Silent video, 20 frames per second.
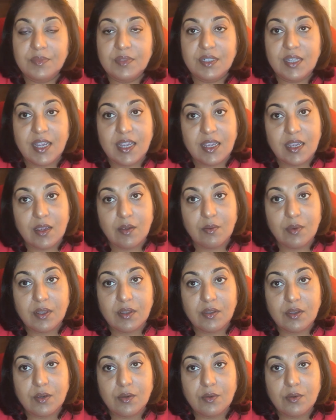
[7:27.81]
taking
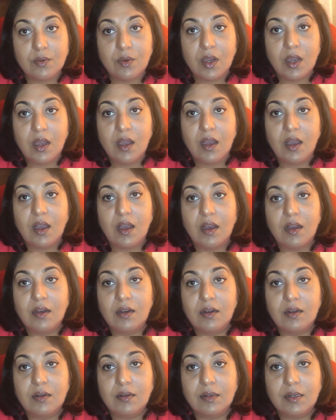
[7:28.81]
with you
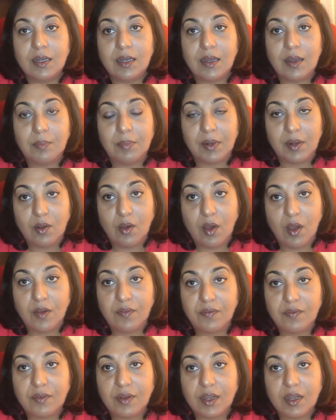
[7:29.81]
a couple of
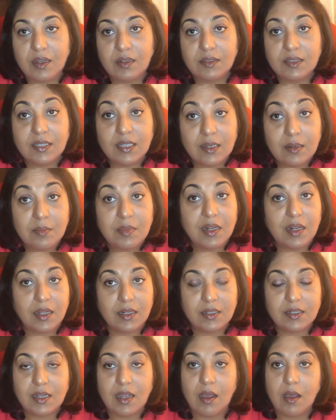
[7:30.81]
thermal
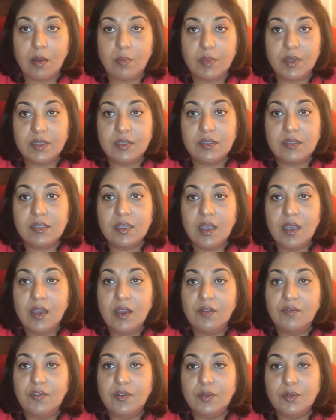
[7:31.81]
undergarments
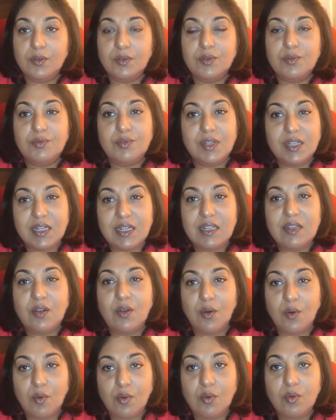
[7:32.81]
for those really
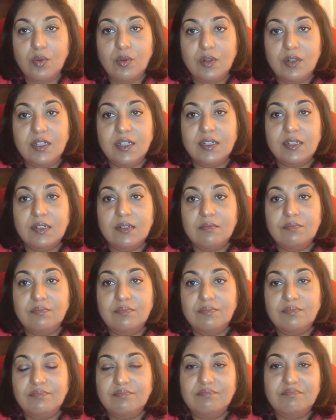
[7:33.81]
cold and
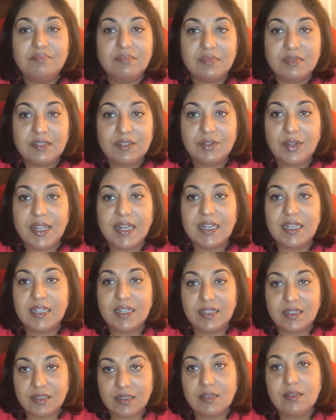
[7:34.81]
rainy
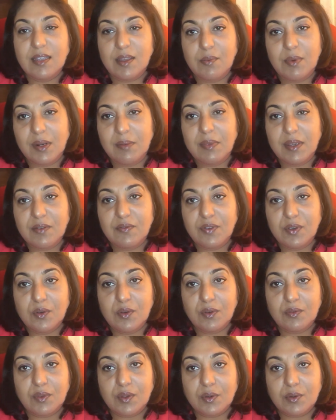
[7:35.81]
days. There will be a
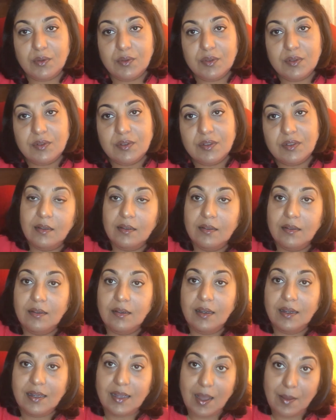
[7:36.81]
few of those.
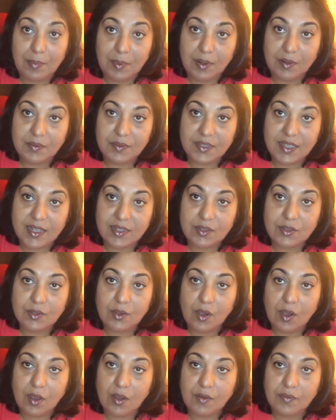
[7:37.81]
A couple of sets
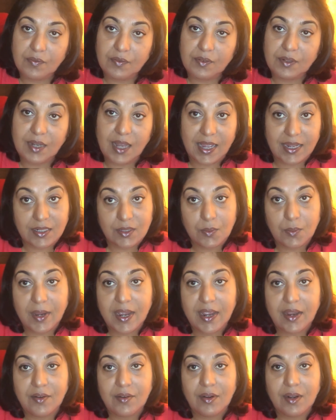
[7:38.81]
of
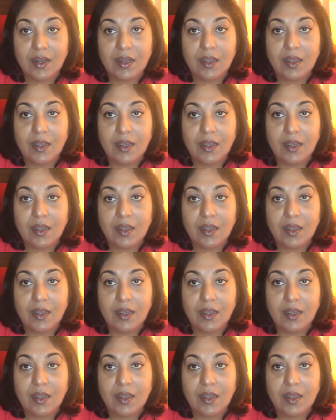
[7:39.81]
nightwear,